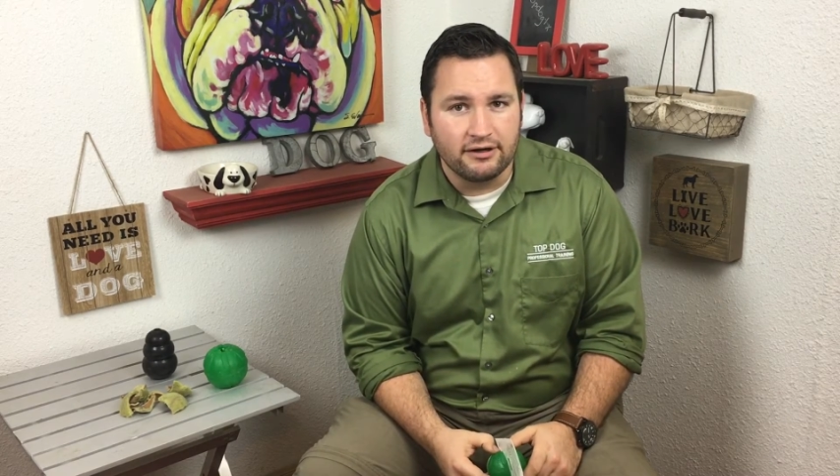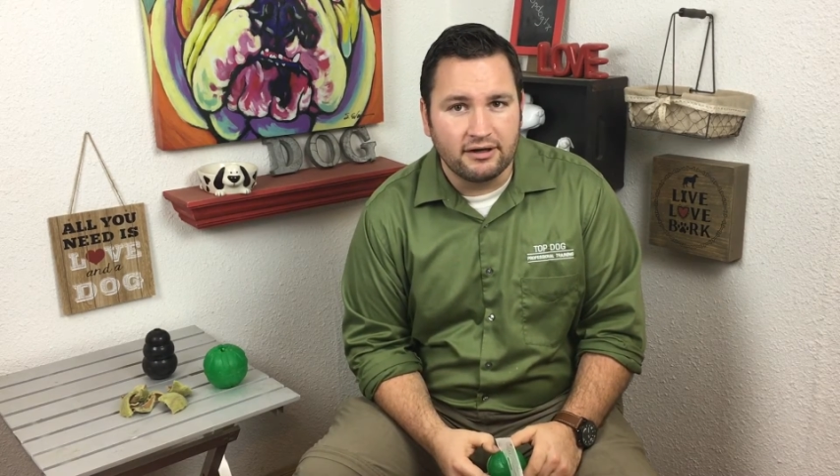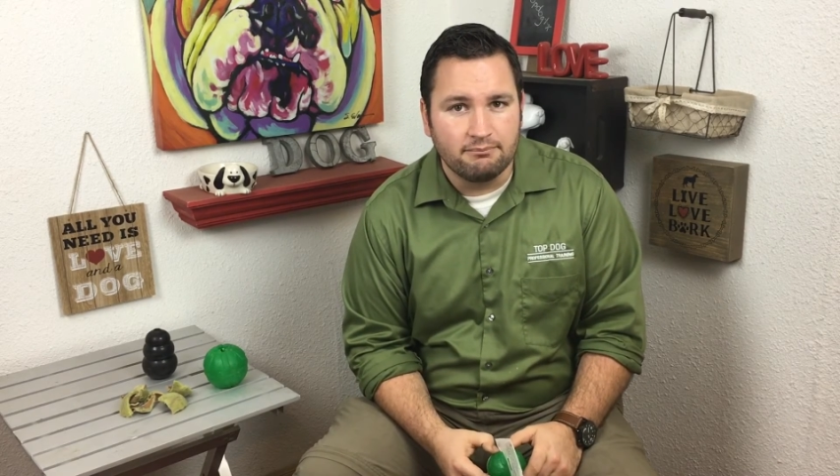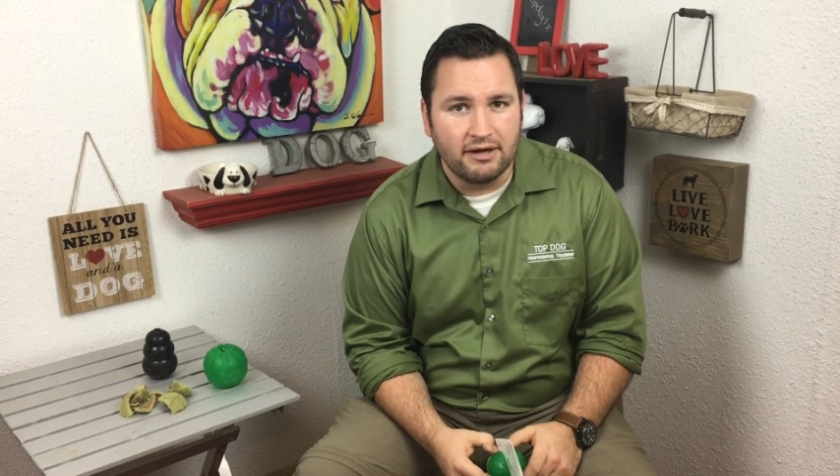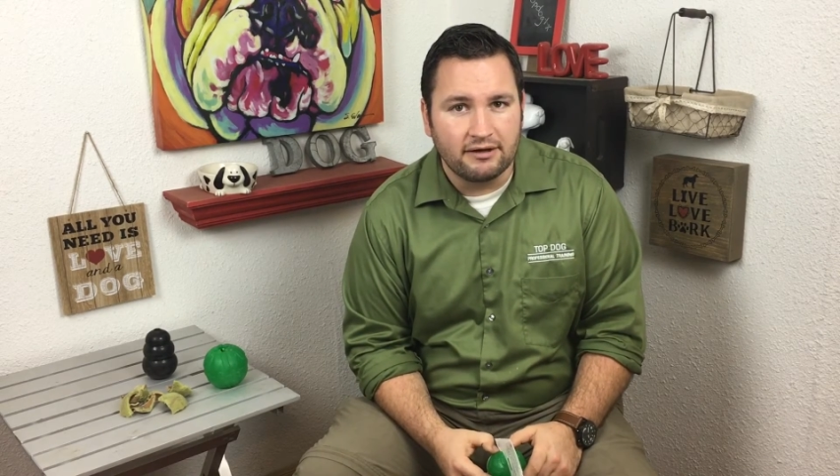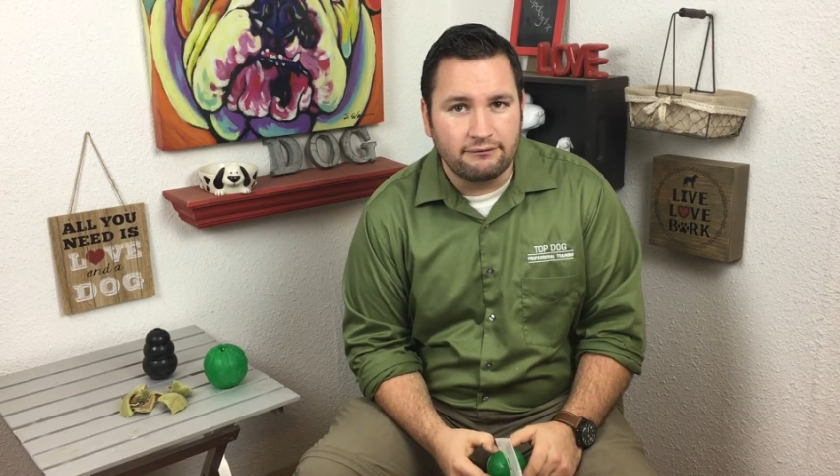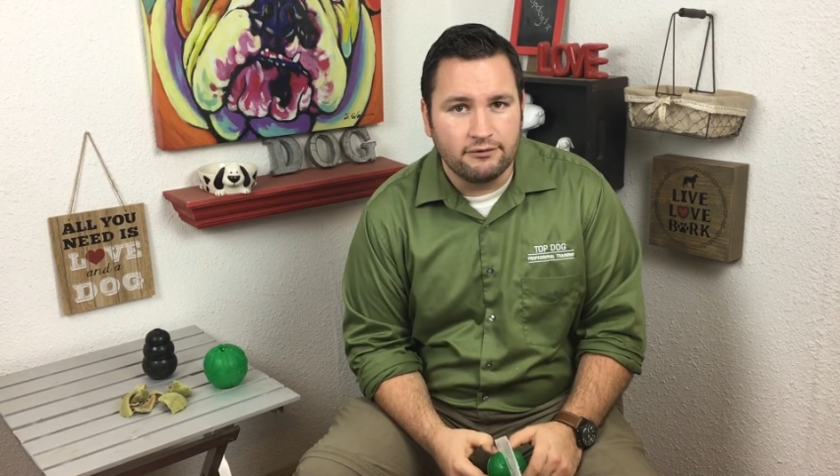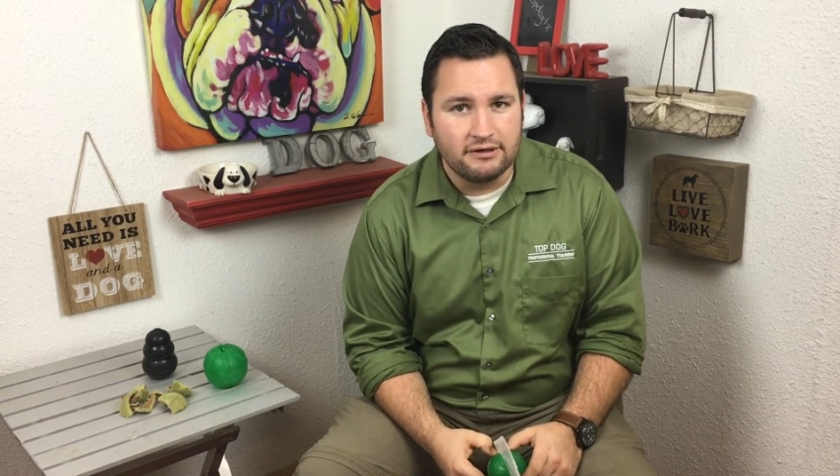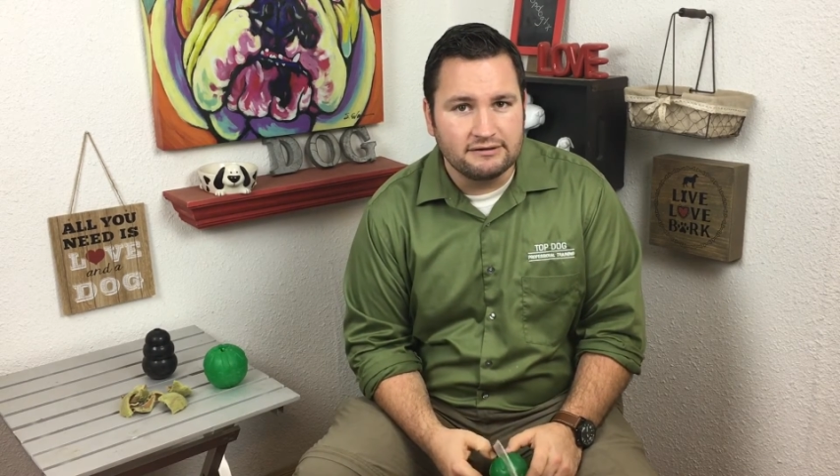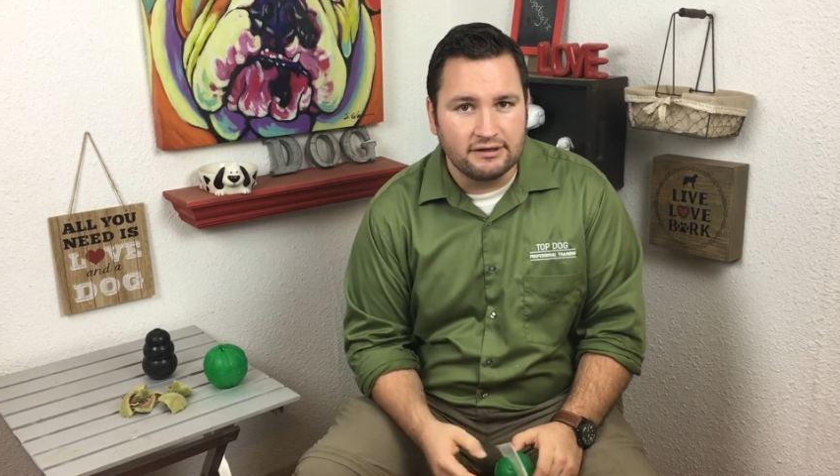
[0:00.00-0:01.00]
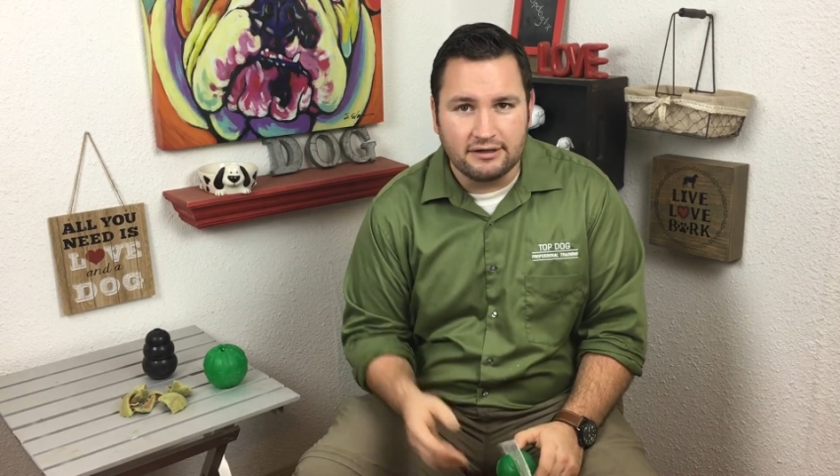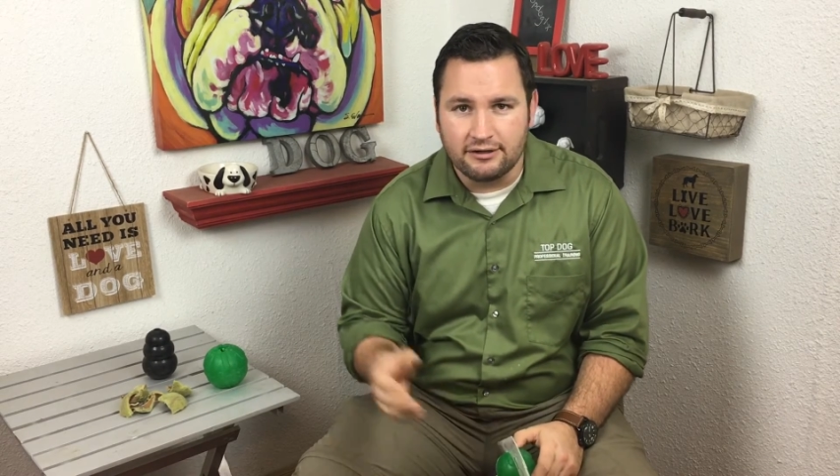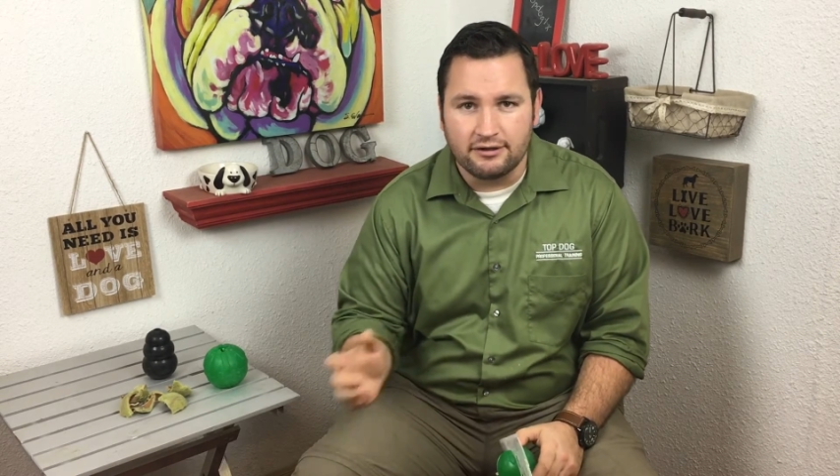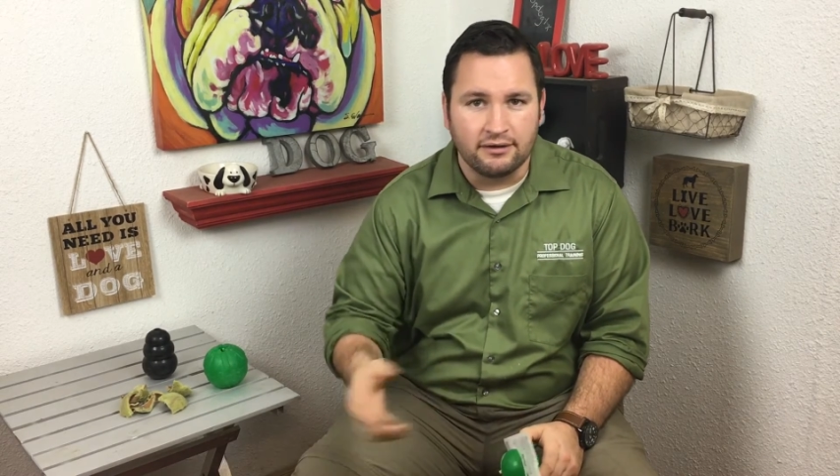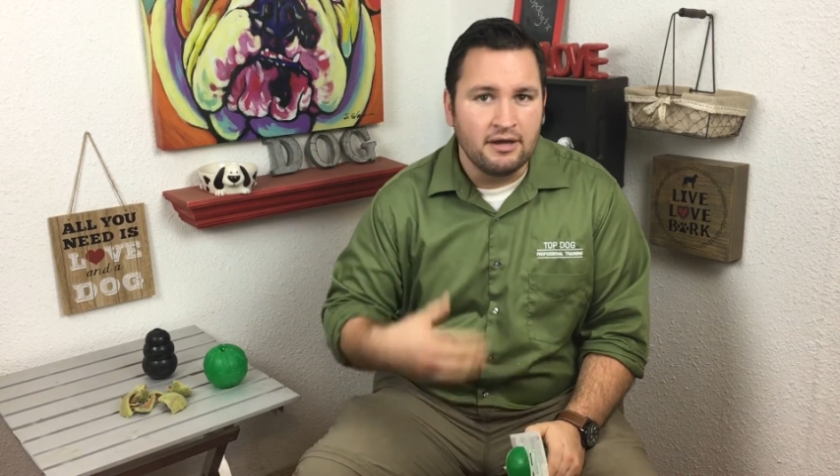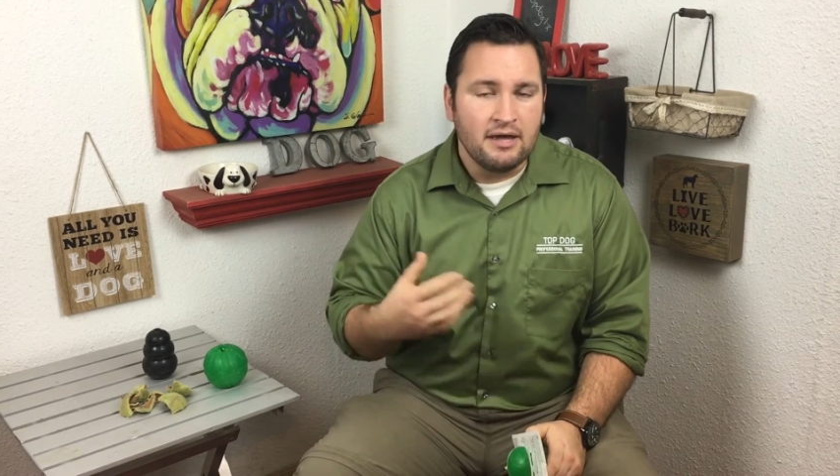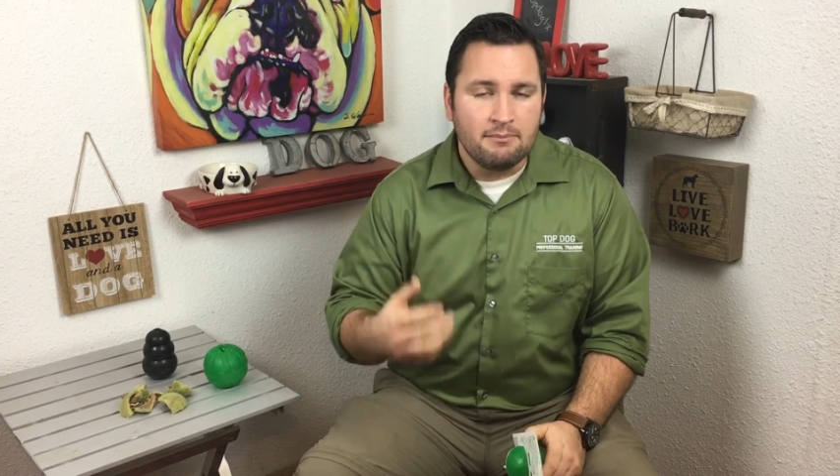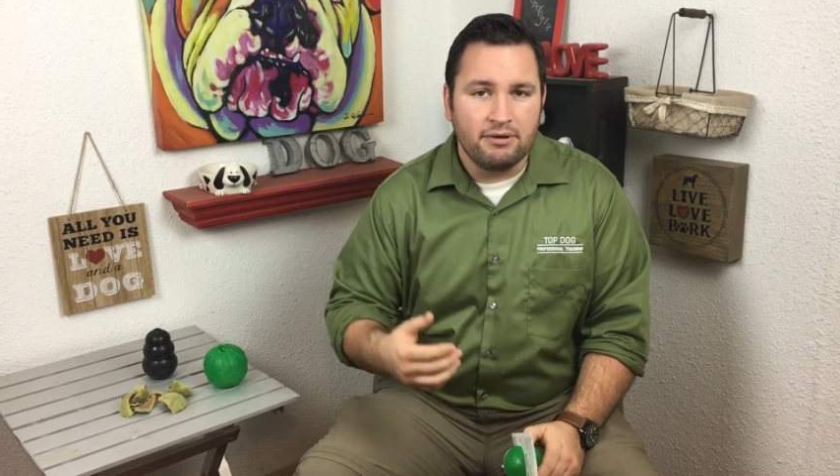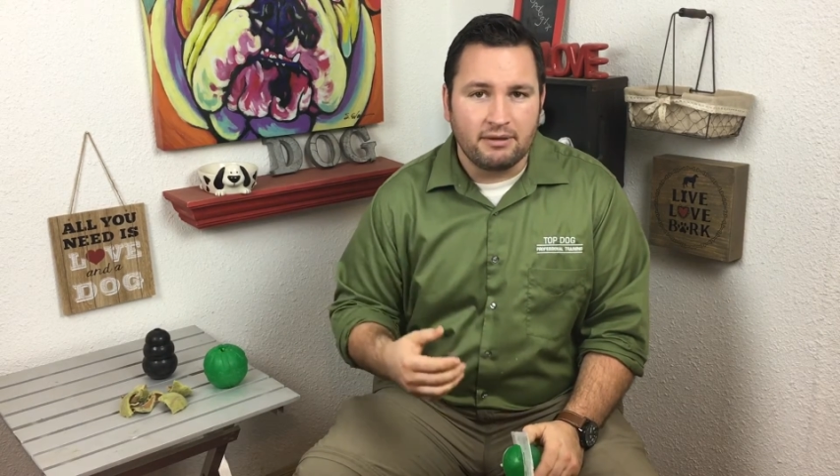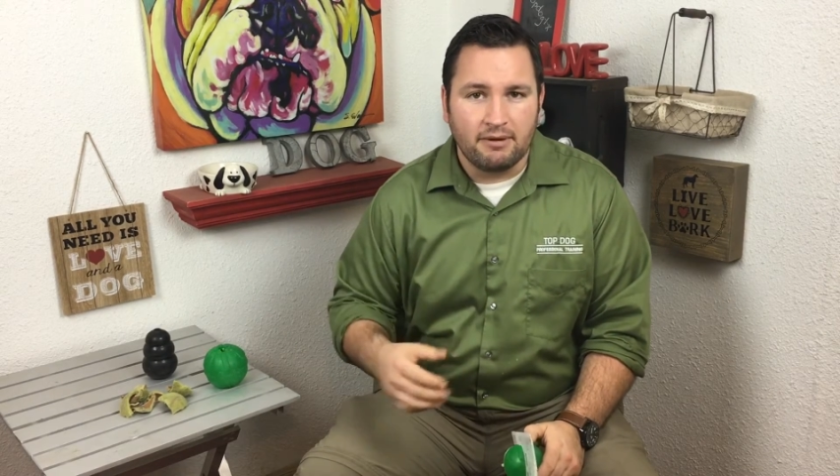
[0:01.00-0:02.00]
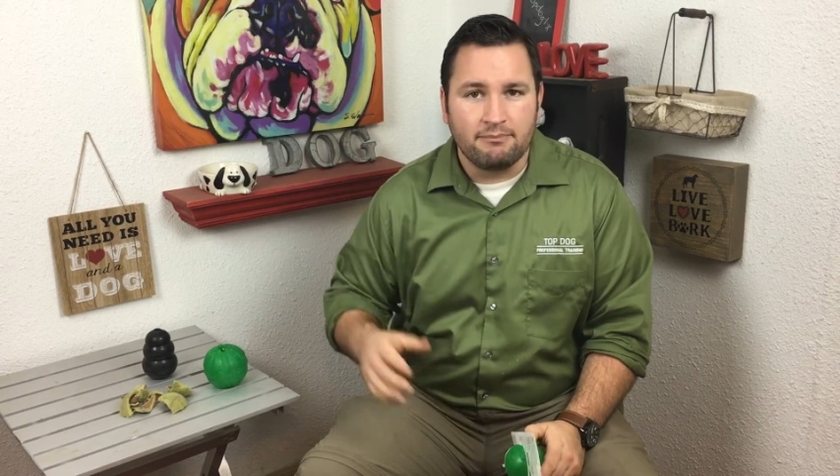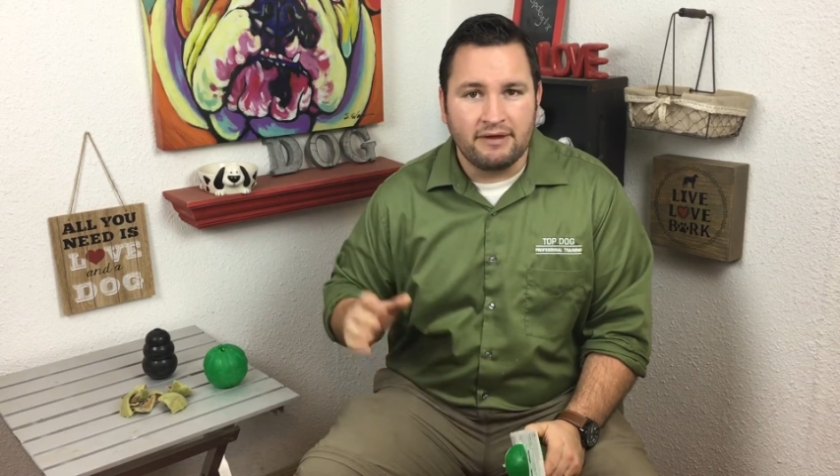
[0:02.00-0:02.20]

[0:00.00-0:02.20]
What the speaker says: come back a few days later and pick them up.